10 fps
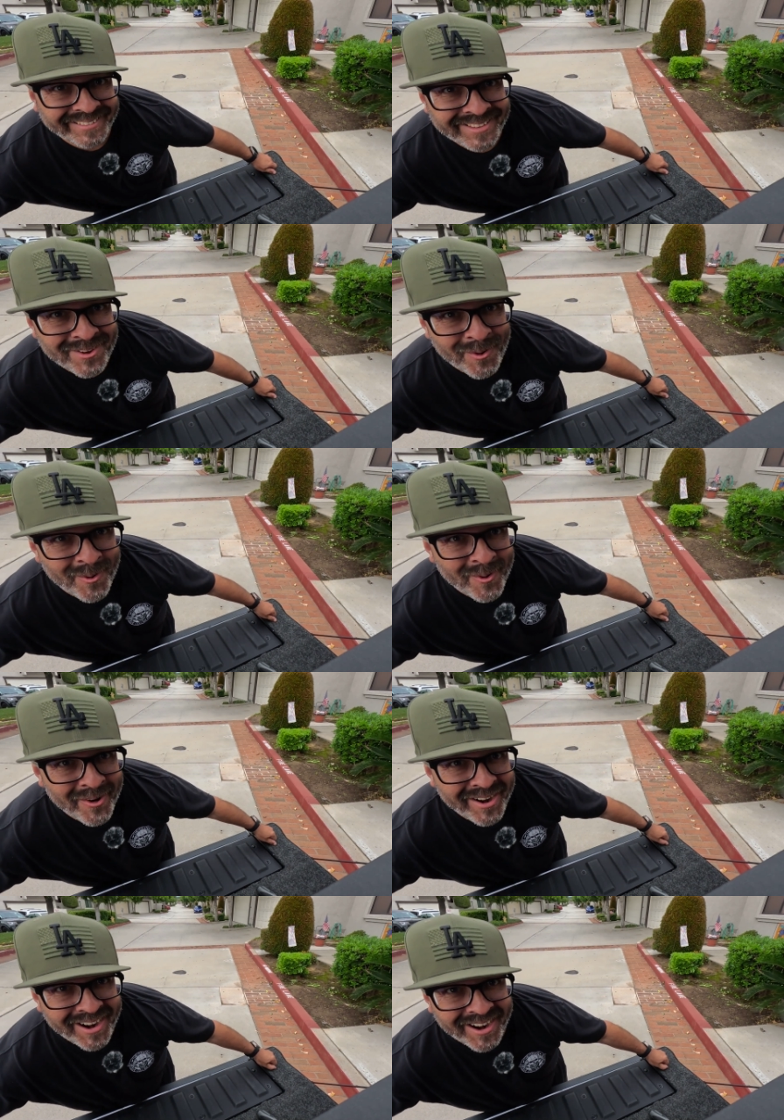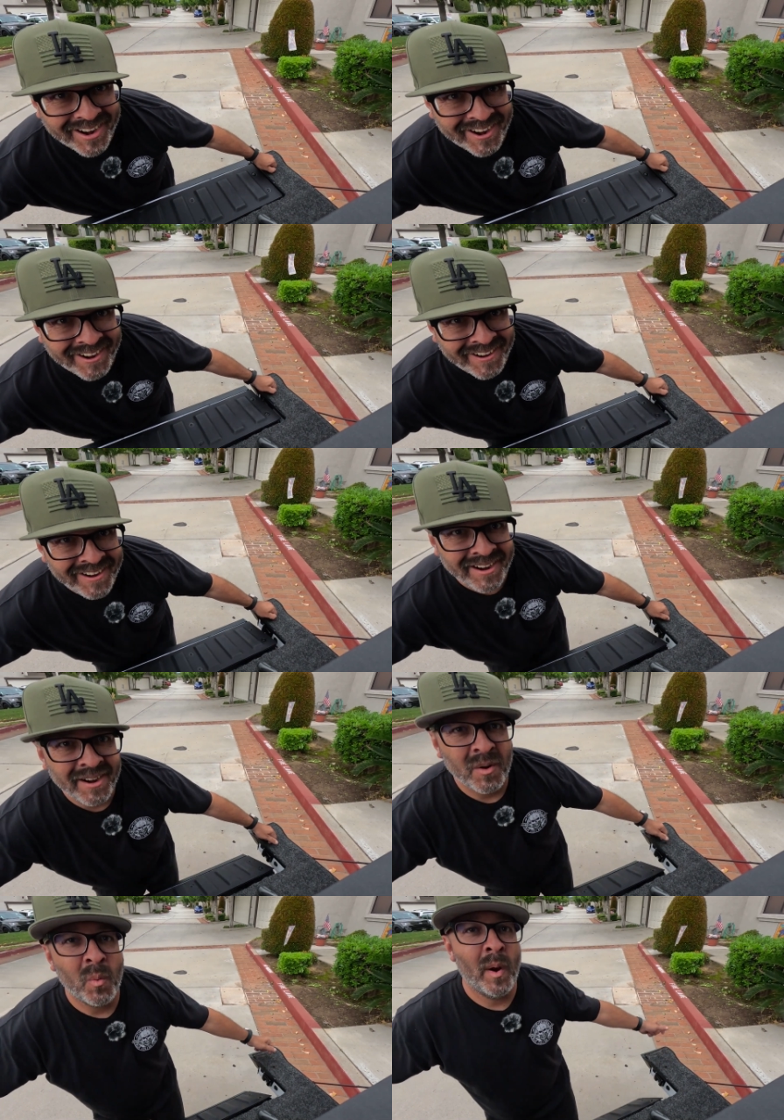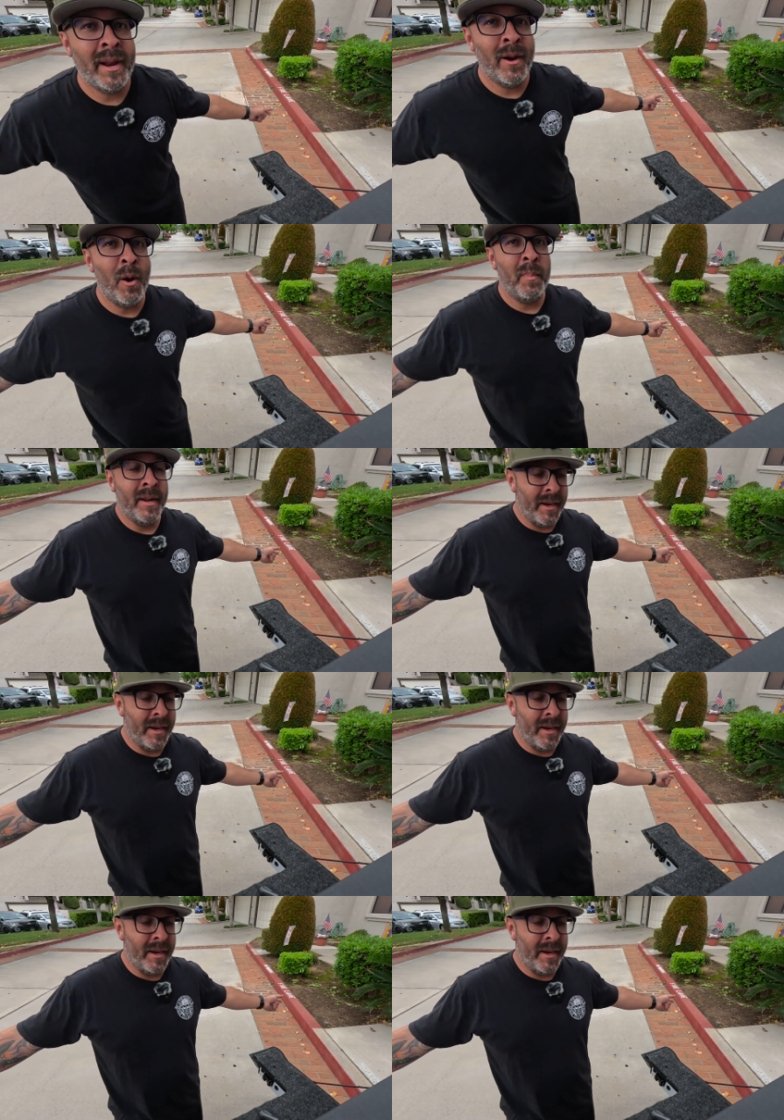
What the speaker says: your way to open